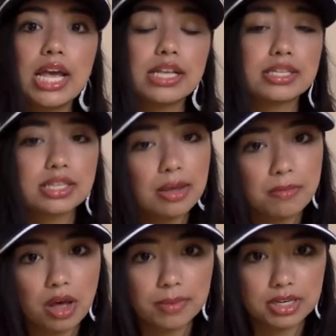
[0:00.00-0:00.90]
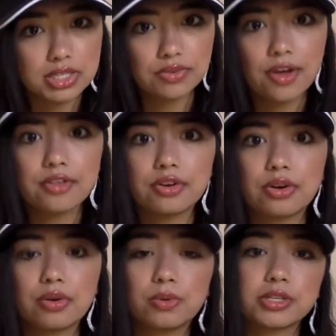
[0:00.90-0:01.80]
His stepmom and his father
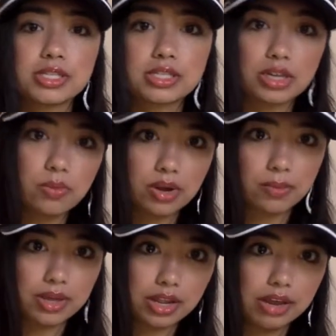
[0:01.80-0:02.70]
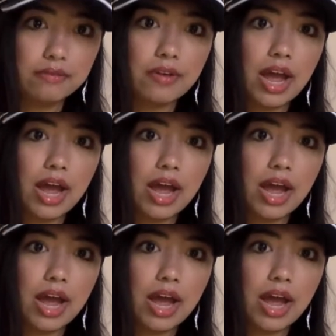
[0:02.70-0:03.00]
were still where we live,